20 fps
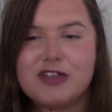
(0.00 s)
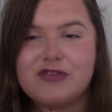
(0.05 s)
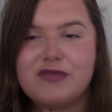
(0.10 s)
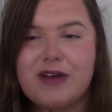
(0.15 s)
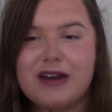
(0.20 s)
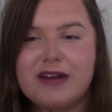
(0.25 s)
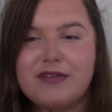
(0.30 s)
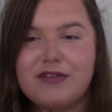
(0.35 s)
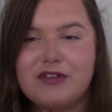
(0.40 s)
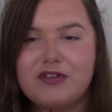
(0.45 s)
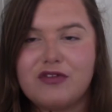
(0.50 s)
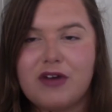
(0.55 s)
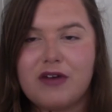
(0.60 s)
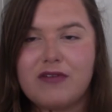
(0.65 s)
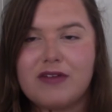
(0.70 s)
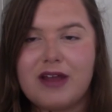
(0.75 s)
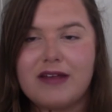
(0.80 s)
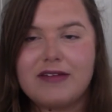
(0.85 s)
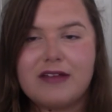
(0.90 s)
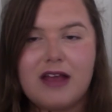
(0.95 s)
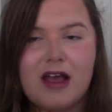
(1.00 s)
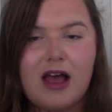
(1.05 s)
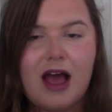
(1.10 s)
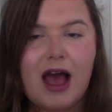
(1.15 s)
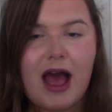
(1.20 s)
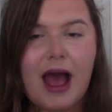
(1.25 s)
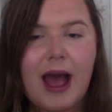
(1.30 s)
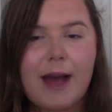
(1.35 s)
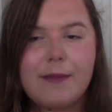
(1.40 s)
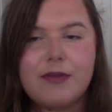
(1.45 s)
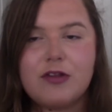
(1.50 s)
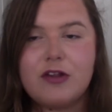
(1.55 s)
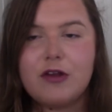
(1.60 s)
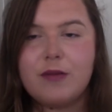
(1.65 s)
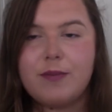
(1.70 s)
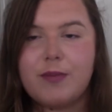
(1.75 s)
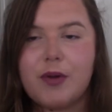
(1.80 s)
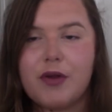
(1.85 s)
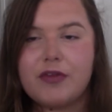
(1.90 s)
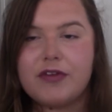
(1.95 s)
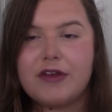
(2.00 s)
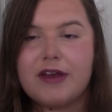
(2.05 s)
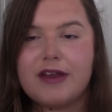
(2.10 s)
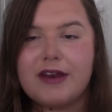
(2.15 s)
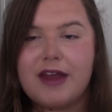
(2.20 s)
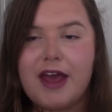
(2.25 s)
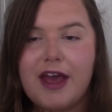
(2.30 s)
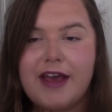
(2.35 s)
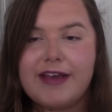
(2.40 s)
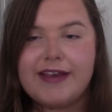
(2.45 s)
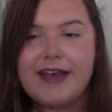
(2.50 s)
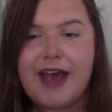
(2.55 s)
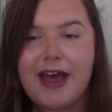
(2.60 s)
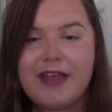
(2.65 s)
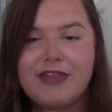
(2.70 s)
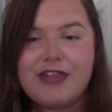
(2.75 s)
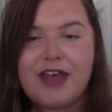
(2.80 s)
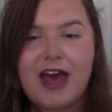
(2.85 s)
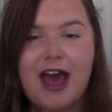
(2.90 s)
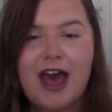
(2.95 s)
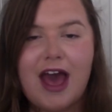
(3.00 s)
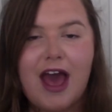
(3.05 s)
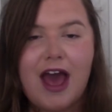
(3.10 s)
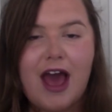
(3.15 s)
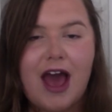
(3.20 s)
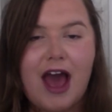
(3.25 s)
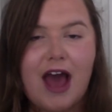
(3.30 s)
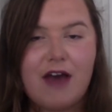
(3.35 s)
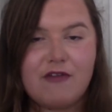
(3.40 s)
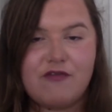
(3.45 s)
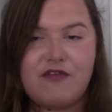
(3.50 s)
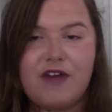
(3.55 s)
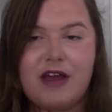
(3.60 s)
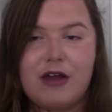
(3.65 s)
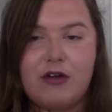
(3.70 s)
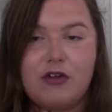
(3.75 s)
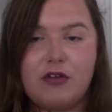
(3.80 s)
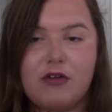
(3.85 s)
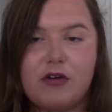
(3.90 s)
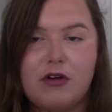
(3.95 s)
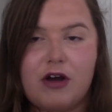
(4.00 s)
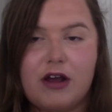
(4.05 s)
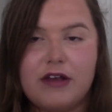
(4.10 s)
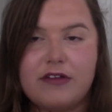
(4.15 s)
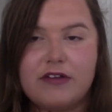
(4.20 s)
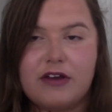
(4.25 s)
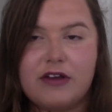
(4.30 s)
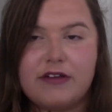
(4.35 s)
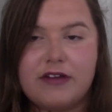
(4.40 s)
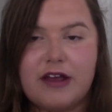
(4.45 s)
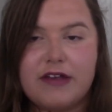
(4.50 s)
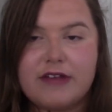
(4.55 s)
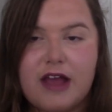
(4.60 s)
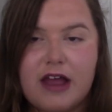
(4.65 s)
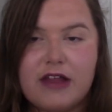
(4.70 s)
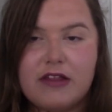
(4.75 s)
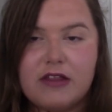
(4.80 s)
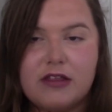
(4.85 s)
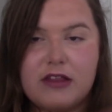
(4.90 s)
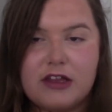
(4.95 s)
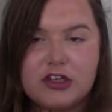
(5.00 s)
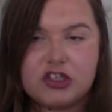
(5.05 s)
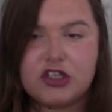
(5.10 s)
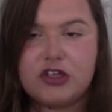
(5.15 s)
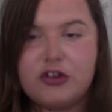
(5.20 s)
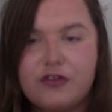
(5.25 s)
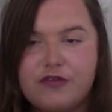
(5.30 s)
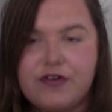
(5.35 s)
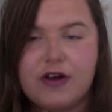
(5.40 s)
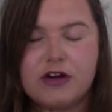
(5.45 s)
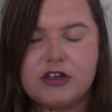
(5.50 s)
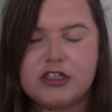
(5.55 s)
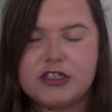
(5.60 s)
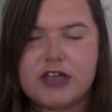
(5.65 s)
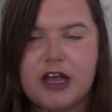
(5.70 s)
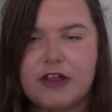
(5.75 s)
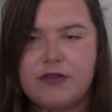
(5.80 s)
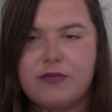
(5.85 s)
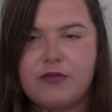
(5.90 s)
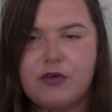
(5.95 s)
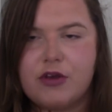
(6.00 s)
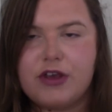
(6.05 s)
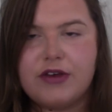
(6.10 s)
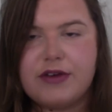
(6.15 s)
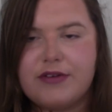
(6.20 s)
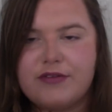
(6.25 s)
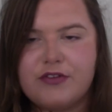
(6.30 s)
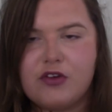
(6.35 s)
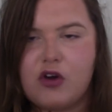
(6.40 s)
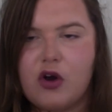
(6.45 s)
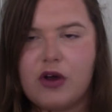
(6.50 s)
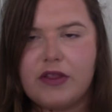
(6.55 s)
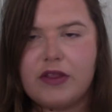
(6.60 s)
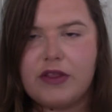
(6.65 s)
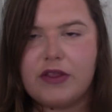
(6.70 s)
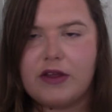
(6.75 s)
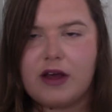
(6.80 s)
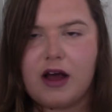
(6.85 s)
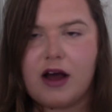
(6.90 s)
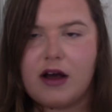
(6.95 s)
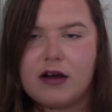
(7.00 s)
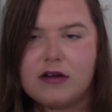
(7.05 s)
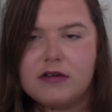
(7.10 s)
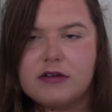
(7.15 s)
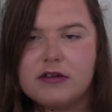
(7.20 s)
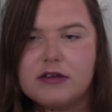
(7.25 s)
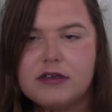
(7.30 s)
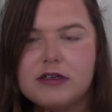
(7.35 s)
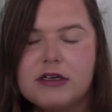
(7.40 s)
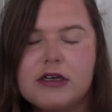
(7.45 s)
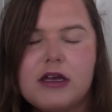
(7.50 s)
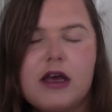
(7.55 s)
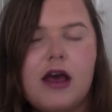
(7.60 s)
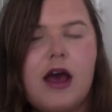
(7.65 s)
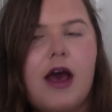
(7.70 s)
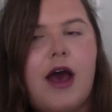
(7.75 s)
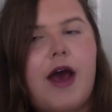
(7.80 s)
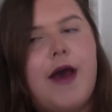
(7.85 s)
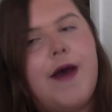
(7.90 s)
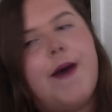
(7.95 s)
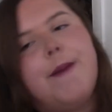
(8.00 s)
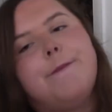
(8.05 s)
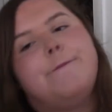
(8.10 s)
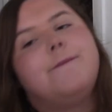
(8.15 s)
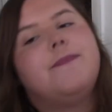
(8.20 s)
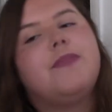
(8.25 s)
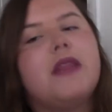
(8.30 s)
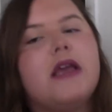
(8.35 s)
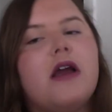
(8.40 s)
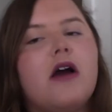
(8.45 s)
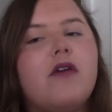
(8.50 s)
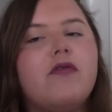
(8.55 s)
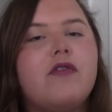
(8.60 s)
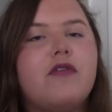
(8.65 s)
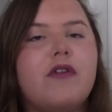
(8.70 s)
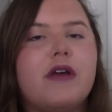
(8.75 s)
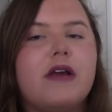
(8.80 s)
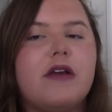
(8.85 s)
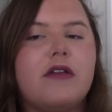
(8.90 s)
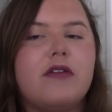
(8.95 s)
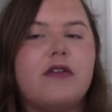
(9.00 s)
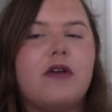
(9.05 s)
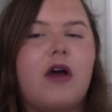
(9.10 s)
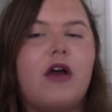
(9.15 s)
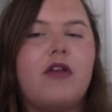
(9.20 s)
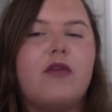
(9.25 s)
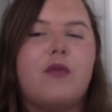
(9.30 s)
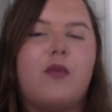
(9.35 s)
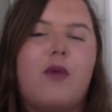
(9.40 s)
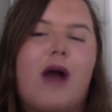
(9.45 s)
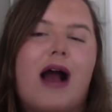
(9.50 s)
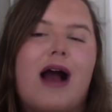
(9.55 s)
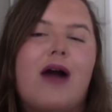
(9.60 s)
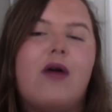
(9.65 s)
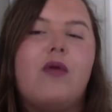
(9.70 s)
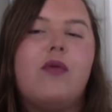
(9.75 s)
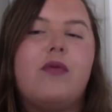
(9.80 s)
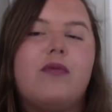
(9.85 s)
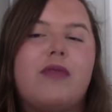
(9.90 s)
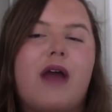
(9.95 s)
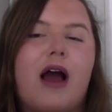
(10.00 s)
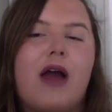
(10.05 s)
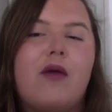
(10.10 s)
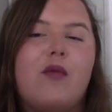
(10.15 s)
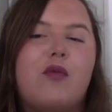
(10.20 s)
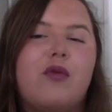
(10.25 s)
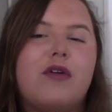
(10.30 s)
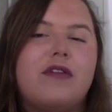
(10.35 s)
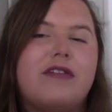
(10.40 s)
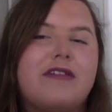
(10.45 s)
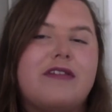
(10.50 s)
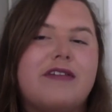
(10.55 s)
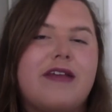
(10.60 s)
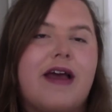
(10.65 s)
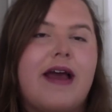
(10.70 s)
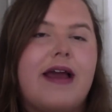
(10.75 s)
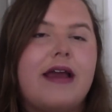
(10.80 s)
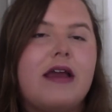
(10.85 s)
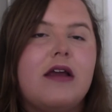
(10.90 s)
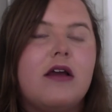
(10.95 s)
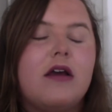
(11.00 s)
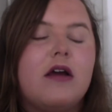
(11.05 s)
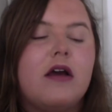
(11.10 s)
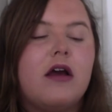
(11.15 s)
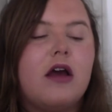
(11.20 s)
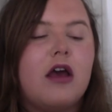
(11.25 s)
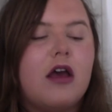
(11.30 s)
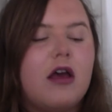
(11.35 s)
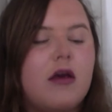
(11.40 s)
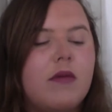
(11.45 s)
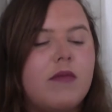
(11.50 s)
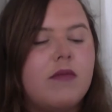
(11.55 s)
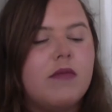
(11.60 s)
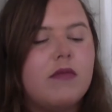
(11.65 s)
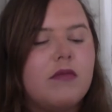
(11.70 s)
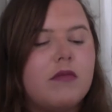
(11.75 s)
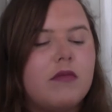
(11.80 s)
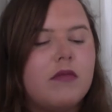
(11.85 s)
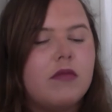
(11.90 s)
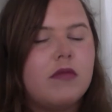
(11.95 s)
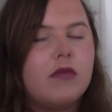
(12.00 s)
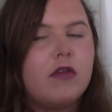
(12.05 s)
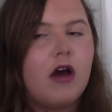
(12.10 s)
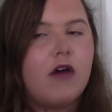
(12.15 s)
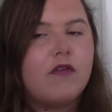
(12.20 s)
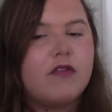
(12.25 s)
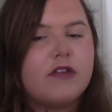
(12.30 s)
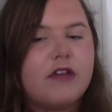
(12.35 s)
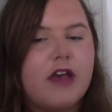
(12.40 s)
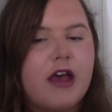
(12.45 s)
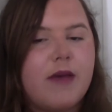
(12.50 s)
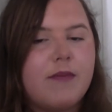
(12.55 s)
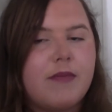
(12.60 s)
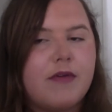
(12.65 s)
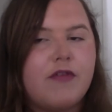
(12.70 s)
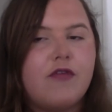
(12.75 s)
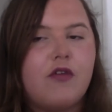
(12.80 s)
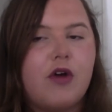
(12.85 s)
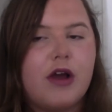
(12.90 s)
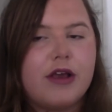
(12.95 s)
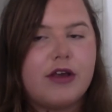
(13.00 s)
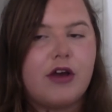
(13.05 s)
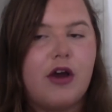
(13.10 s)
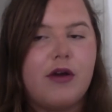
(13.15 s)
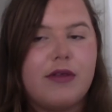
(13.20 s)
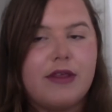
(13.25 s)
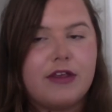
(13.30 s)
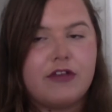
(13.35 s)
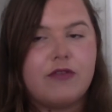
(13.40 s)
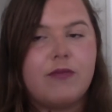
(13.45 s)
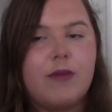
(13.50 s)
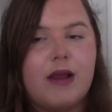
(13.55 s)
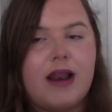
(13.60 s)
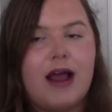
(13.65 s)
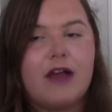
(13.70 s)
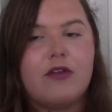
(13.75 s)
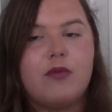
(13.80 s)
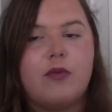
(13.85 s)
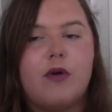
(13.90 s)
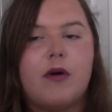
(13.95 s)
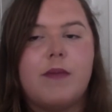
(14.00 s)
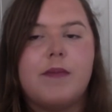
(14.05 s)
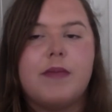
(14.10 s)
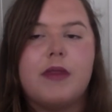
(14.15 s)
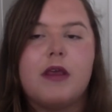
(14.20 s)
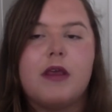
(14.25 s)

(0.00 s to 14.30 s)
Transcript: ready for your driving test, absolute buzzing, get there and fail your eyesight test, and literally you failed your test before you even got in the car. The other thing is, as well, that I would say, the other tip before I go, and this is my last one,